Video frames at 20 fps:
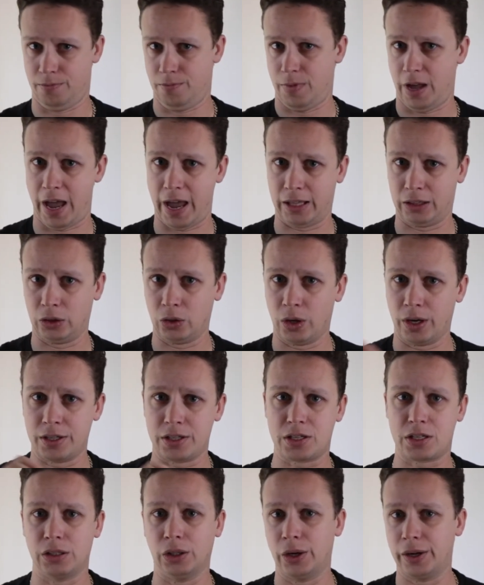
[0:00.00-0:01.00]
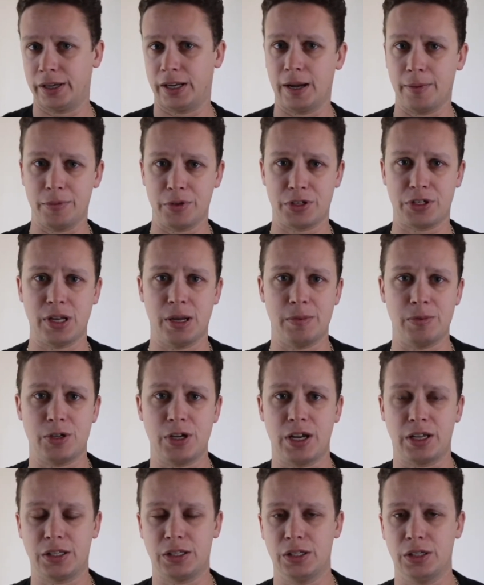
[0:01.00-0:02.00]
headlights lighting up the
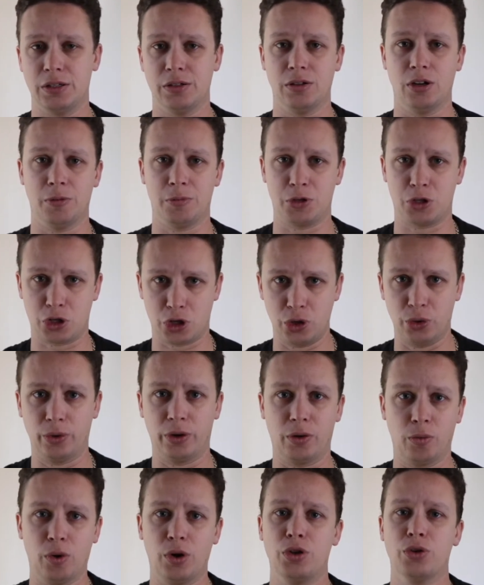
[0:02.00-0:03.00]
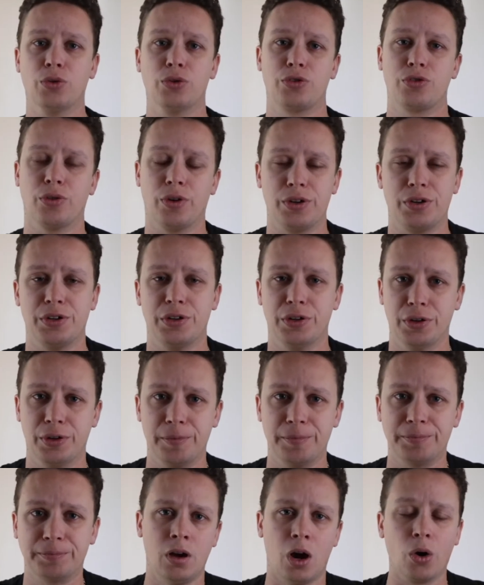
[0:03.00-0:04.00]
subject and obscuring what you're trying to do.
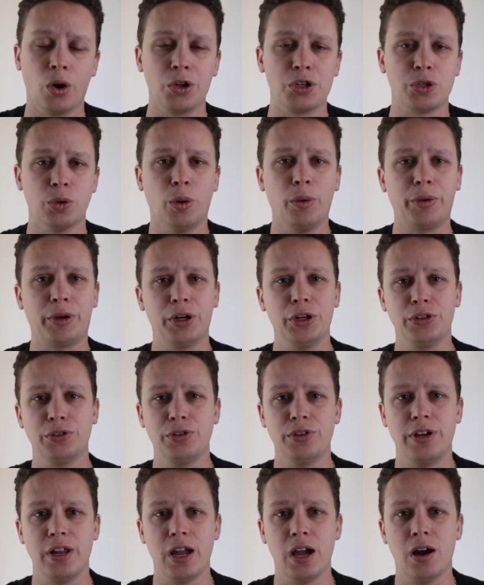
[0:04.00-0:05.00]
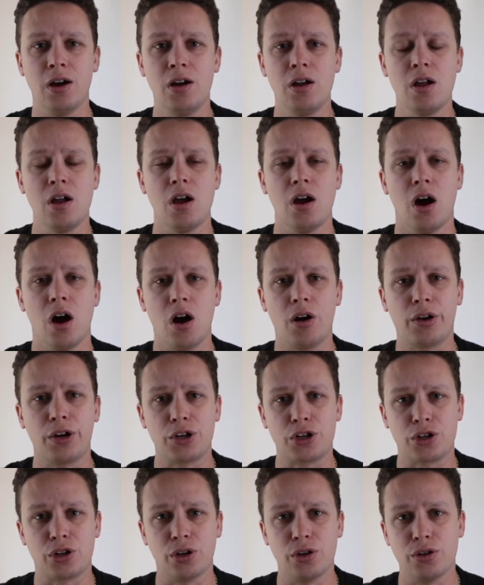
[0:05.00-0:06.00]
Alright, so what we're going to do now, I'm going to
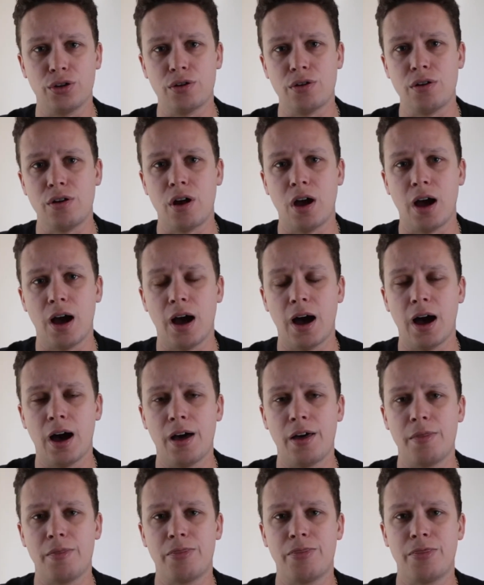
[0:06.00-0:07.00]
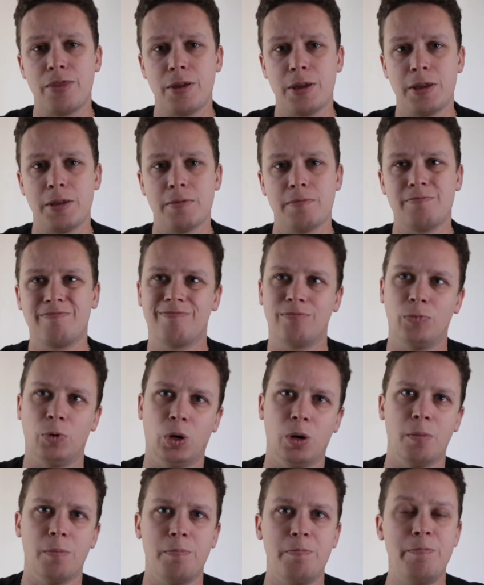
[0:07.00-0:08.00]
show you the
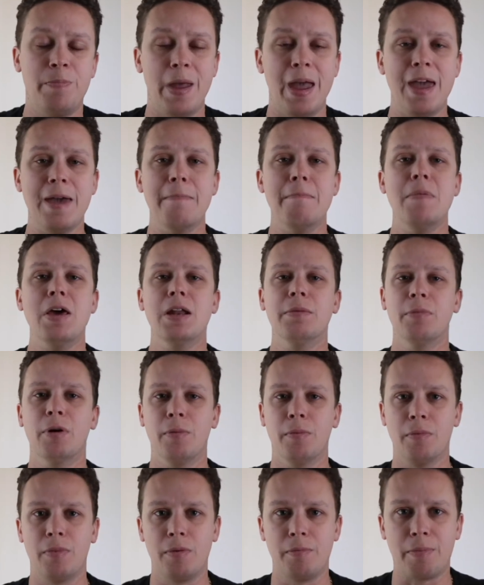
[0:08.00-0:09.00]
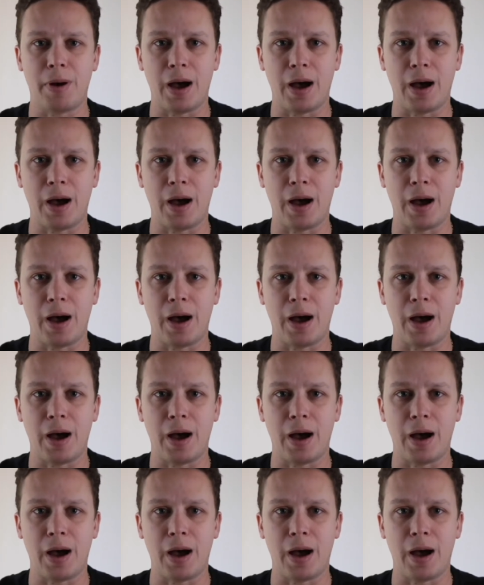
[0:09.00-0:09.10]
bare minimum